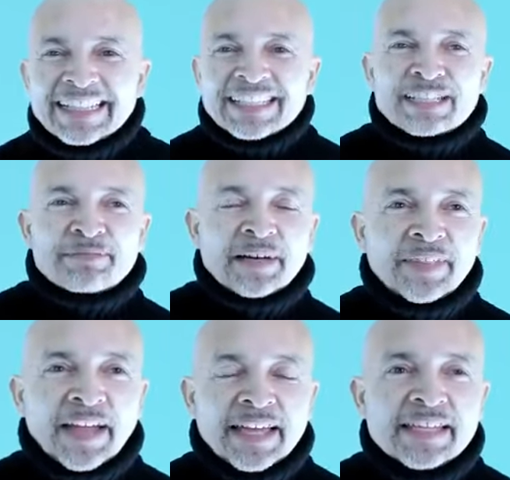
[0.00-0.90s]
Um, and
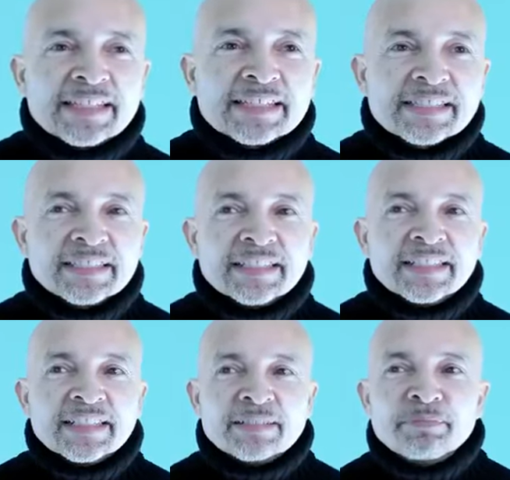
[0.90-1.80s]
that is,
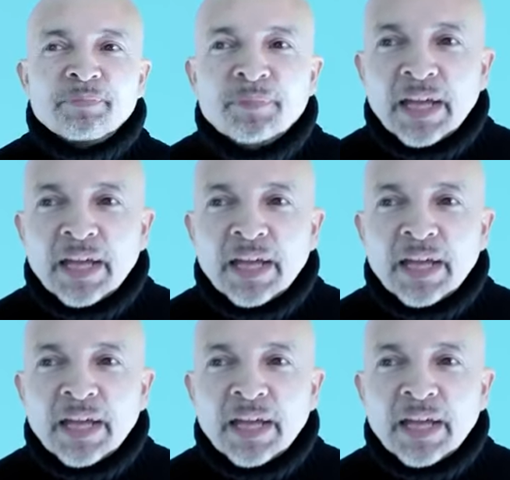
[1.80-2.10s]
um,